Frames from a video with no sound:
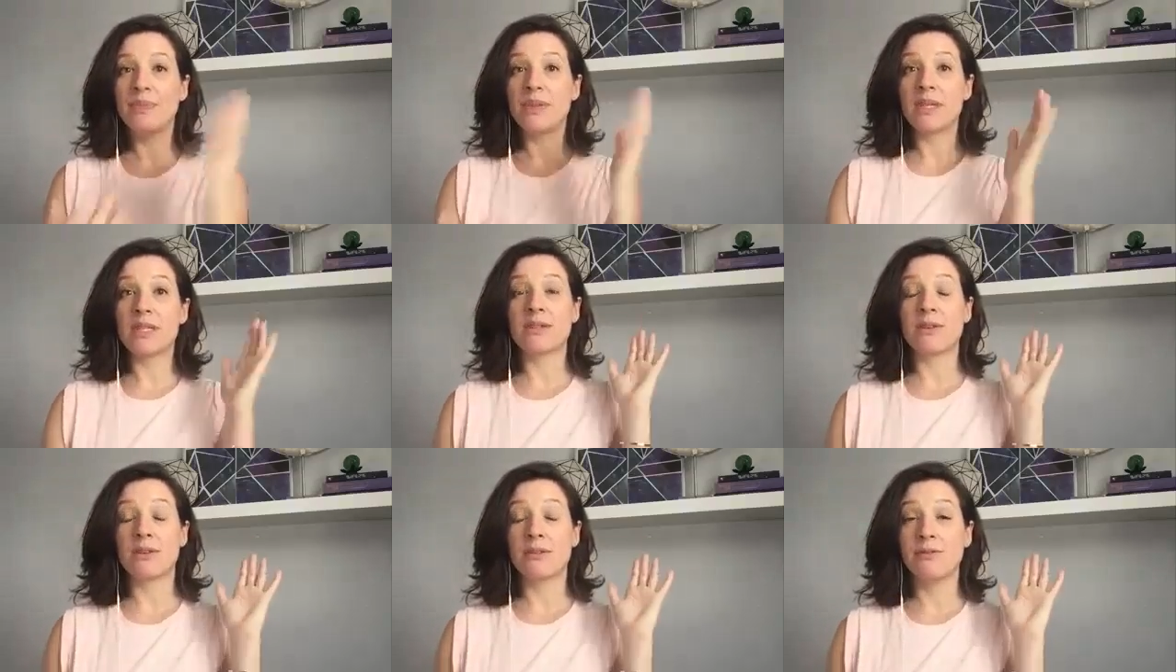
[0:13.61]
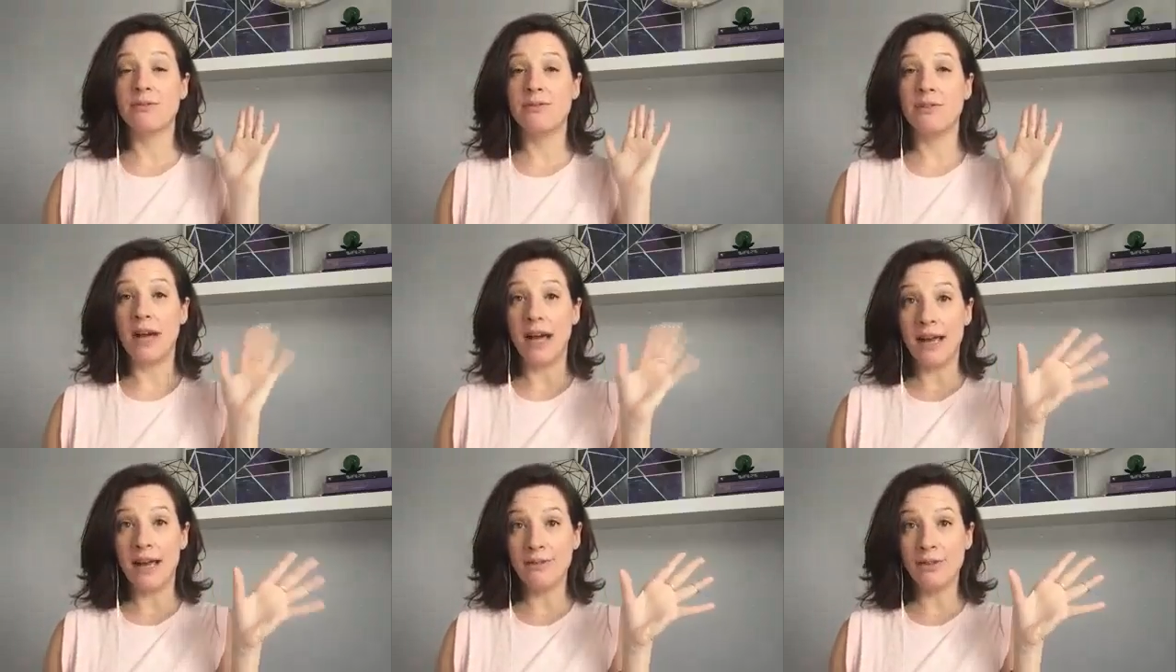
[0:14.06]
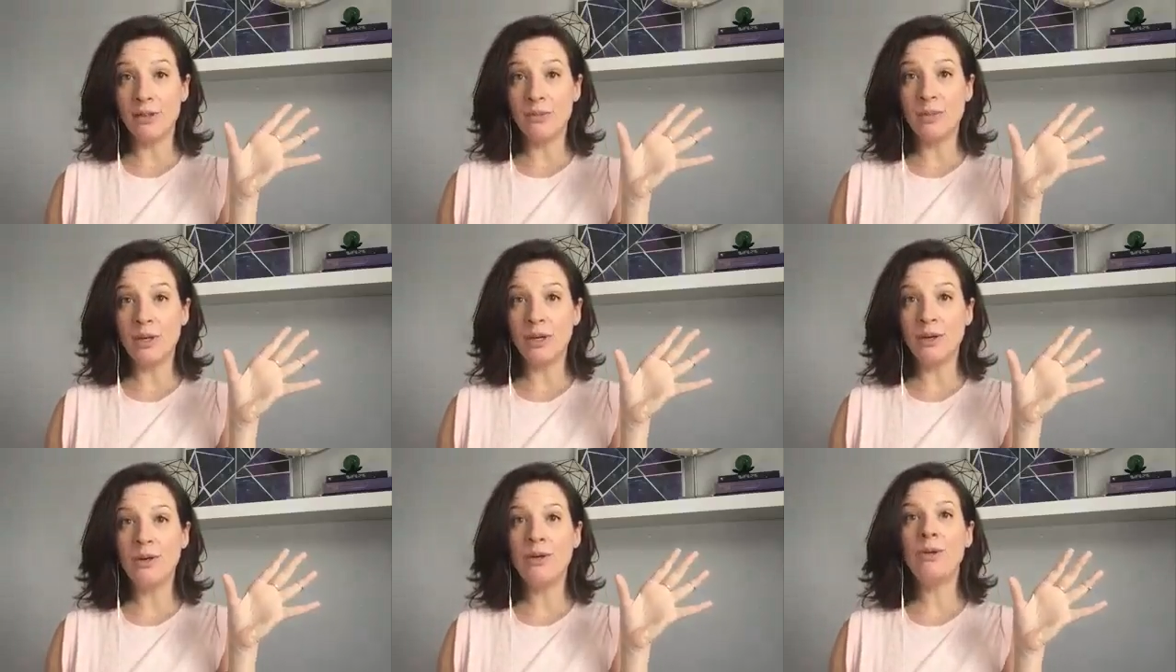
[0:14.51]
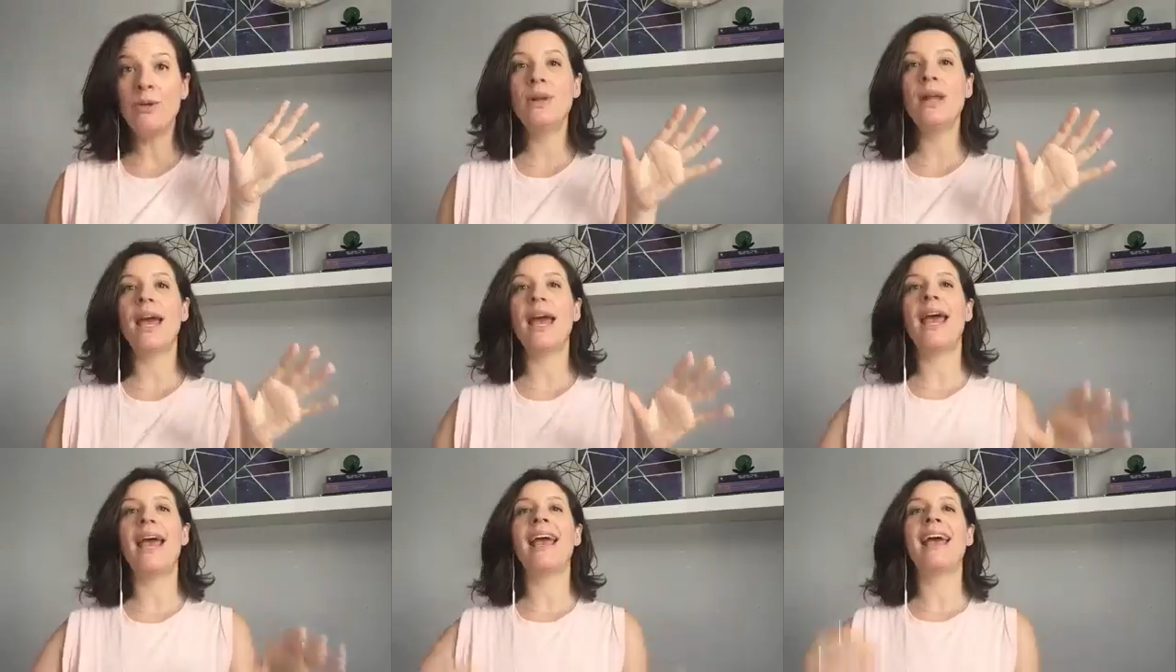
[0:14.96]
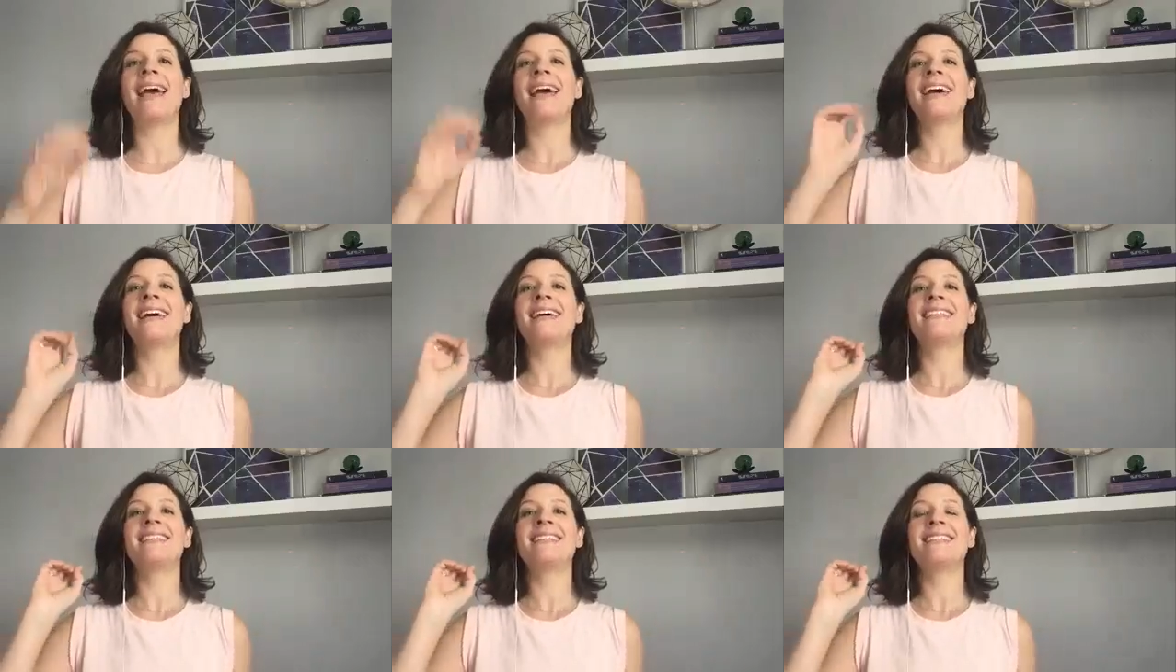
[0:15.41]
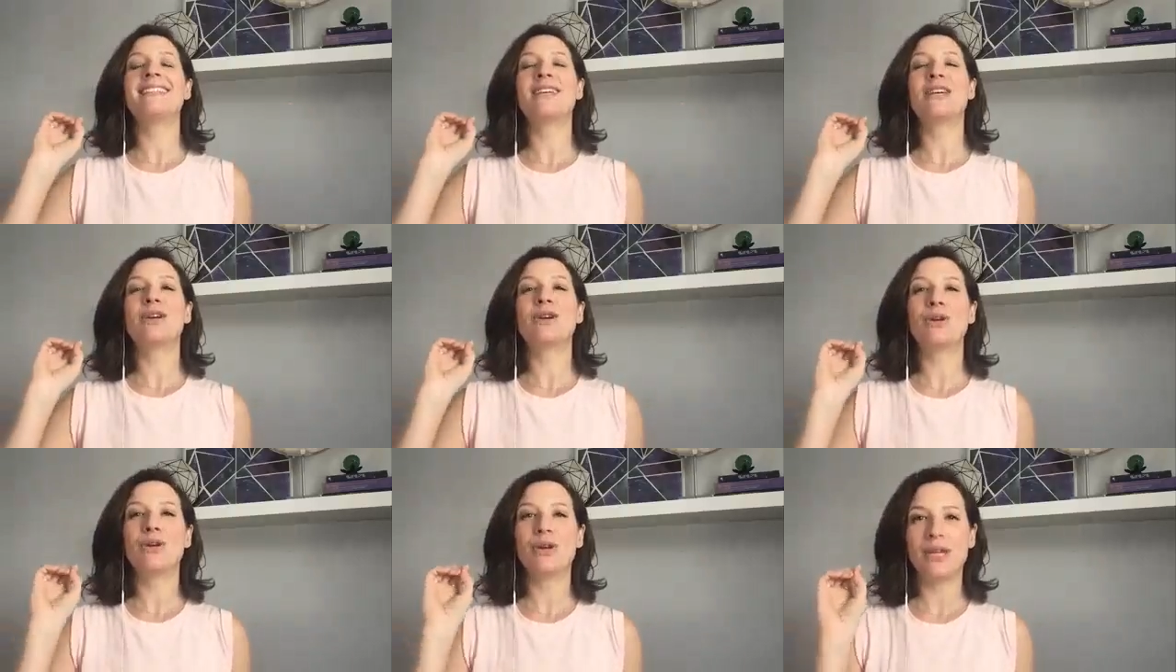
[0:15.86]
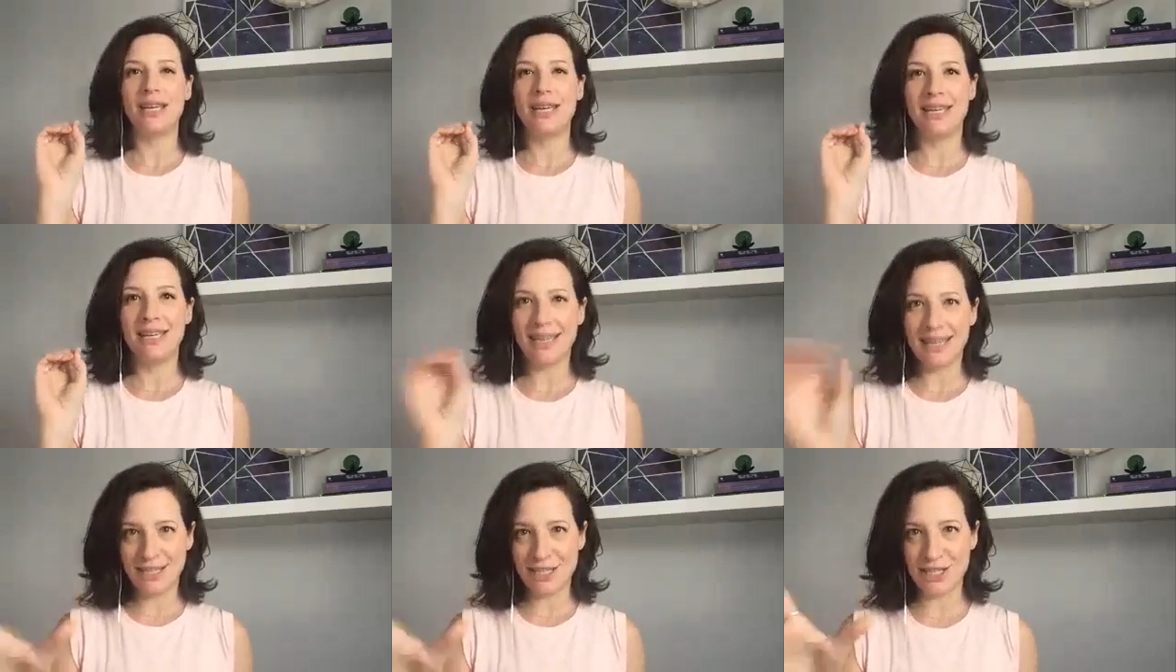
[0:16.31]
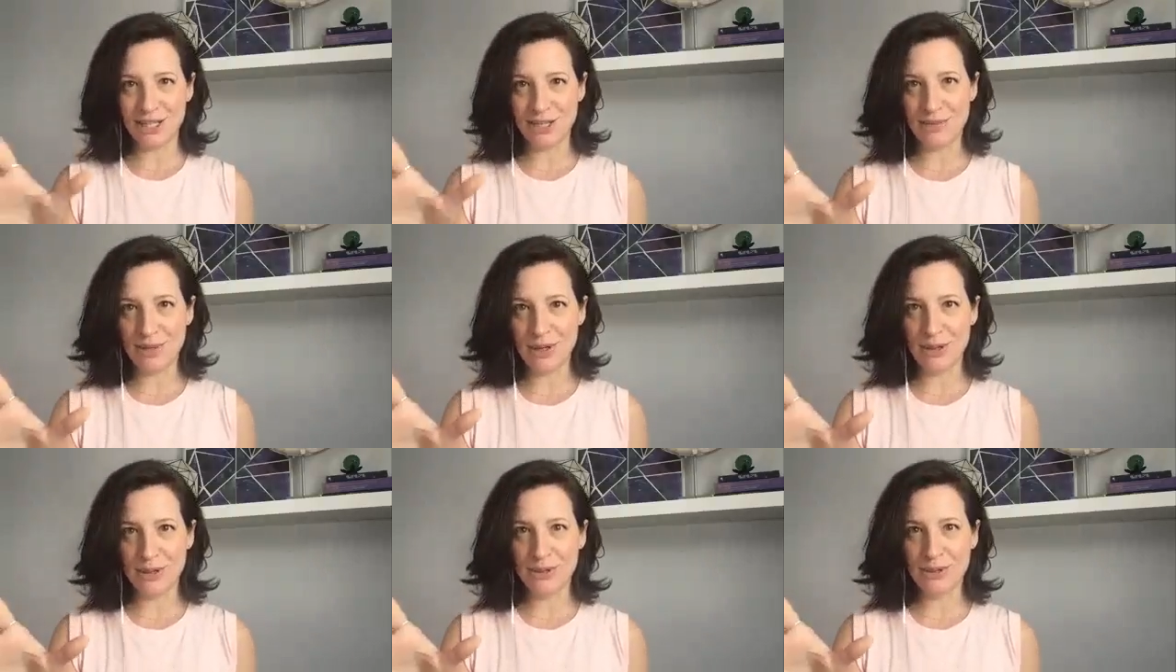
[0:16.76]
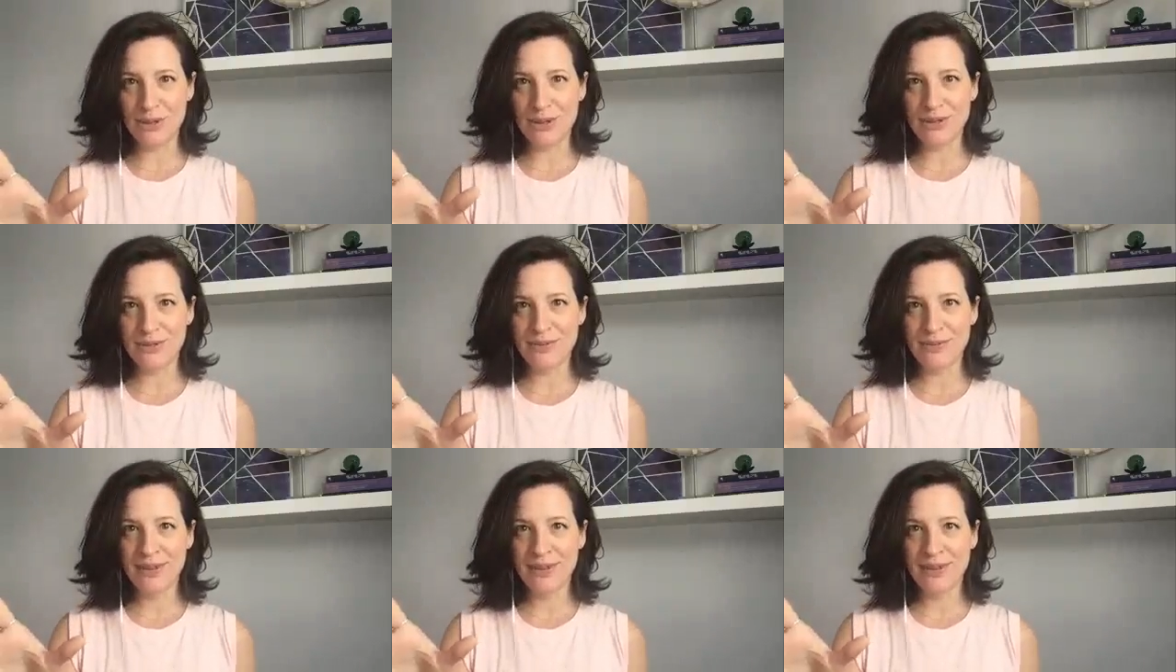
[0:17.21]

survival mode and creation mode,